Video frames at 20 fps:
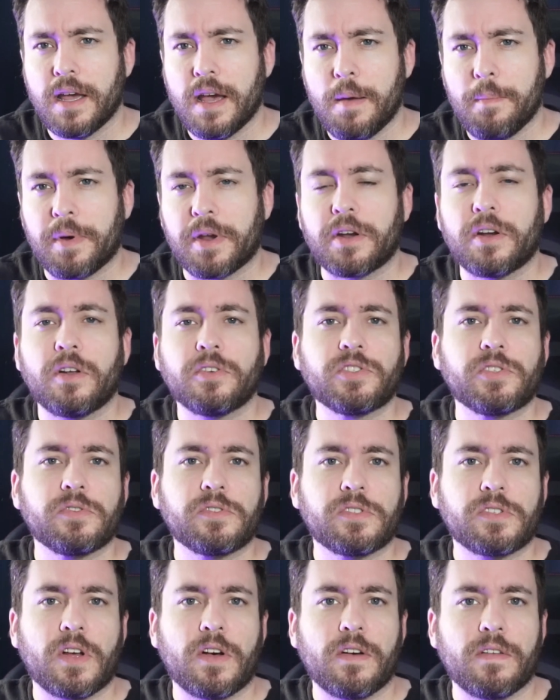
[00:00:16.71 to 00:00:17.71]
But it also
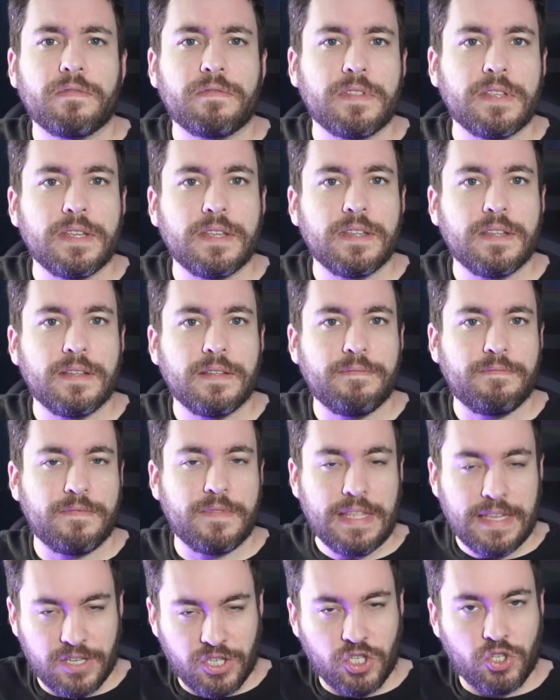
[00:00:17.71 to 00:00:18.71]
saw the,
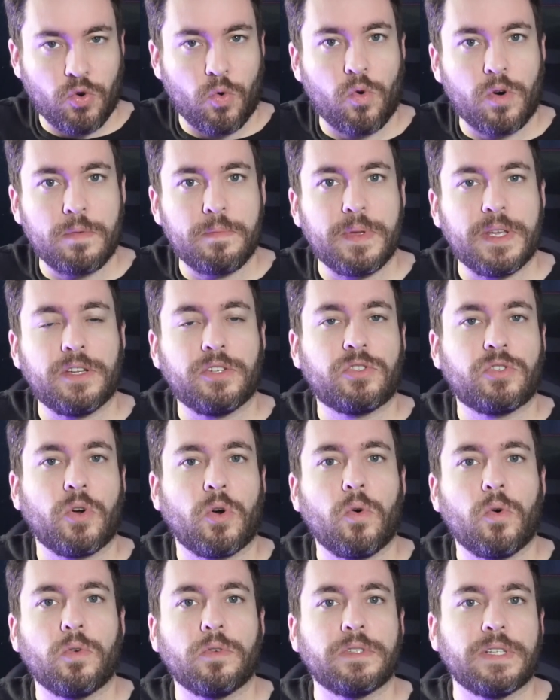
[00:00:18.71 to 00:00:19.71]
the story being
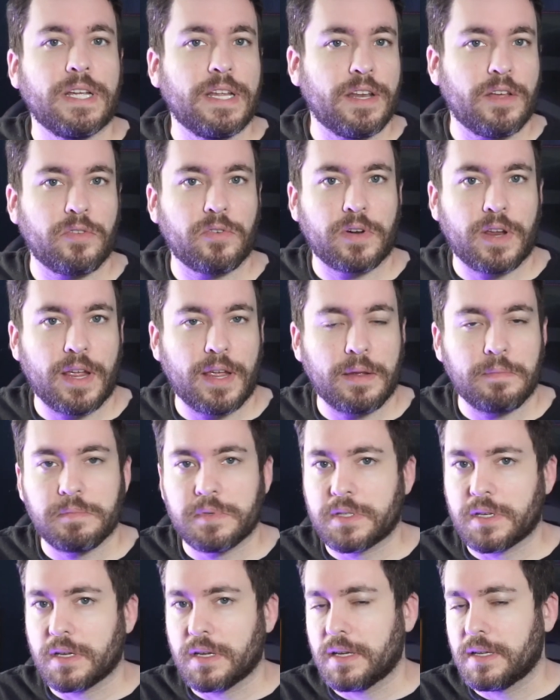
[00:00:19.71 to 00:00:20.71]
told in other
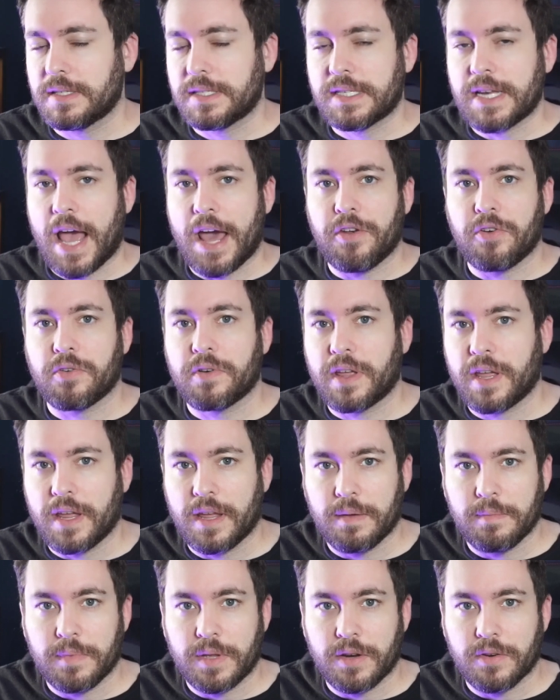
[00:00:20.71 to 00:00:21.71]
games, uh, Saturn
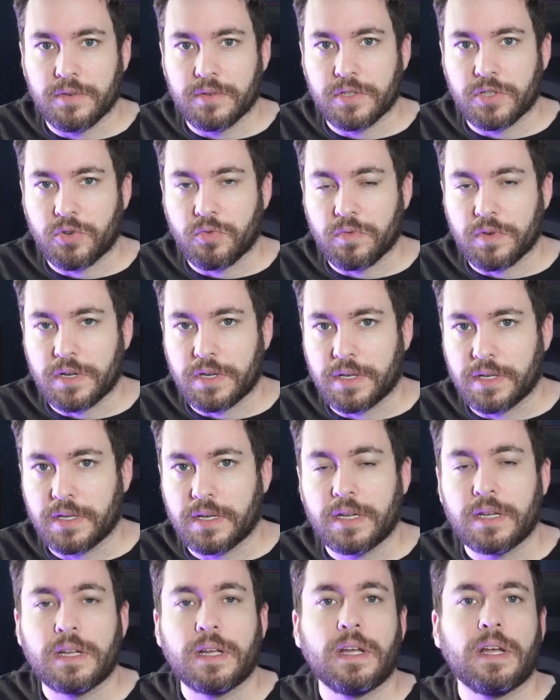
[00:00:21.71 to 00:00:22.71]
game, Gihren's Greed,
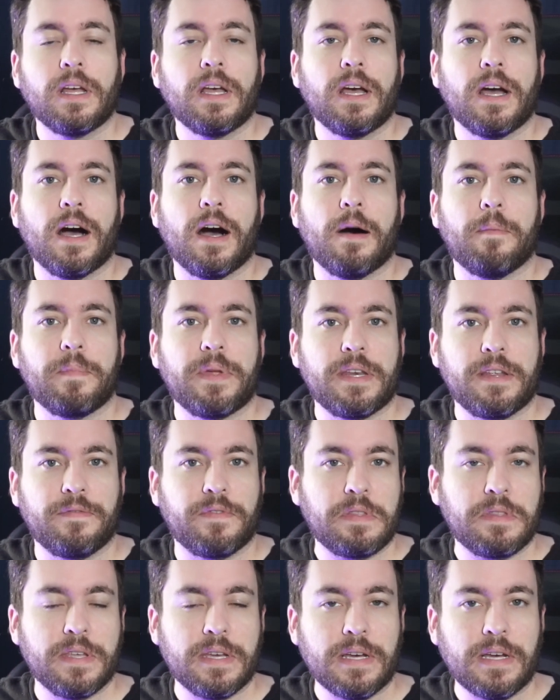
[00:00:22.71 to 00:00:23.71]
um, and
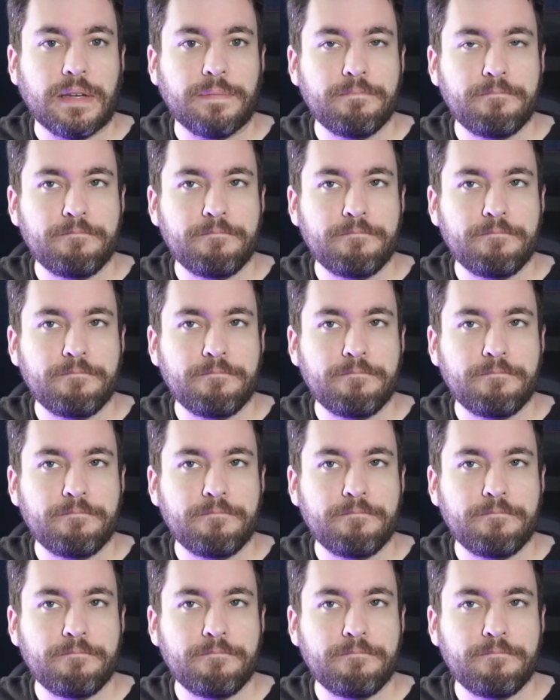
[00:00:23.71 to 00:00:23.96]
even the